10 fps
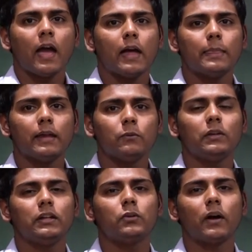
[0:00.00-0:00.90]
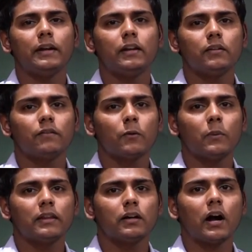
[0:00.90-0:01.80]
And then we need to identify
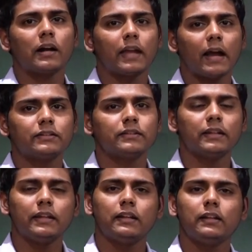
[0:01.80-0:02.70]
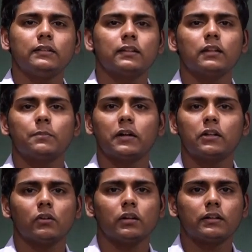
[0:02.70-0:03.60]
whether our cash is increasing in the
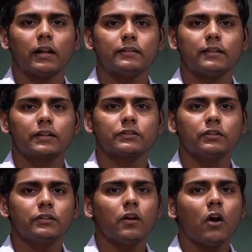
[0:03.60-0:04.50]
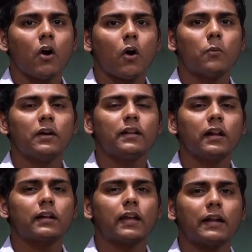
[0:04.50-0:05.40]
particular transaction or whether
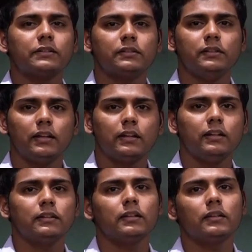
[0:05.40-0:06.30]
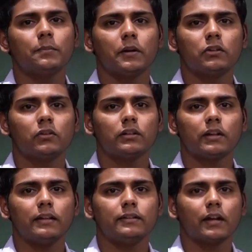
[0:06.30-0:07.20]
our cash is decreasing in the particular
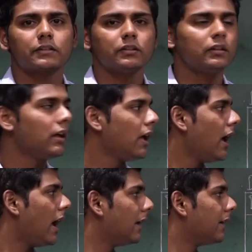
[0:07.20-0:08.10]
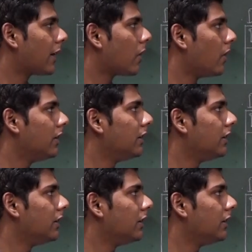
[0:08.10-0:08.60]
transaction, and record